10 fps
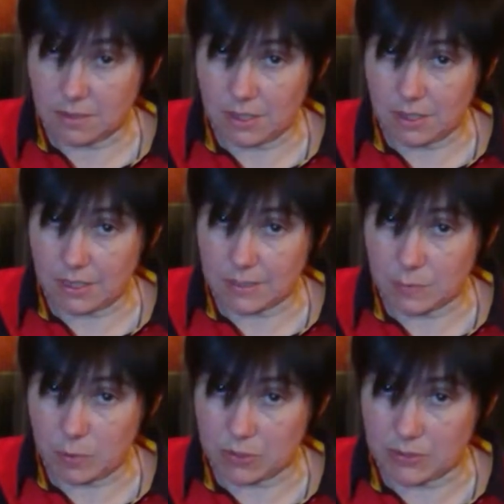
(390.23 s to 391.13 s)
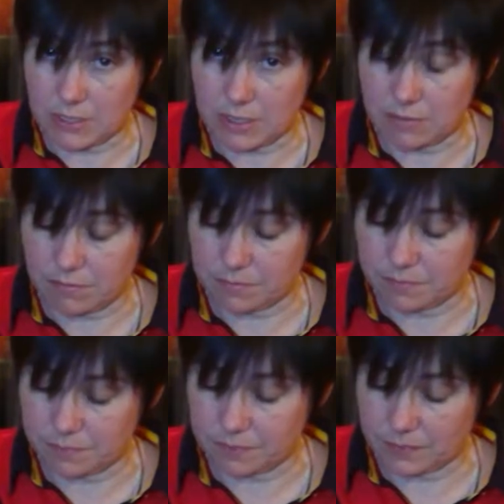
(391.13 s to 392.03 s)
And that's positive.
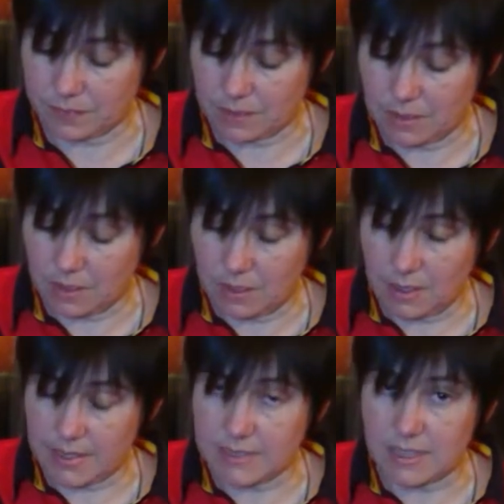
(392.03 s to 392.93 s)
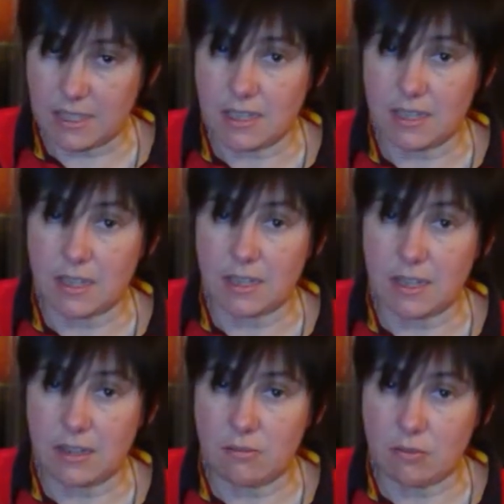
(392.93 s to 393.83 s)
Is it in an
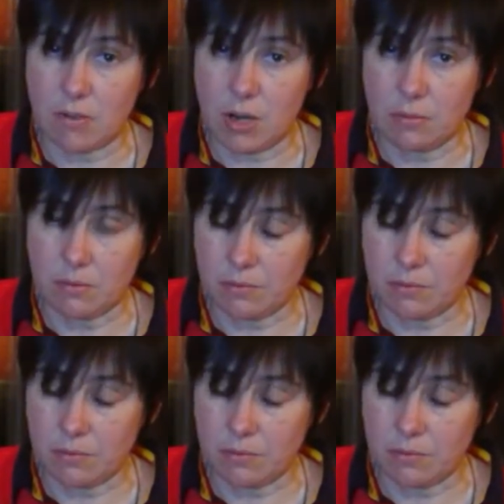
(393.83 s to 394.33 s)
even row?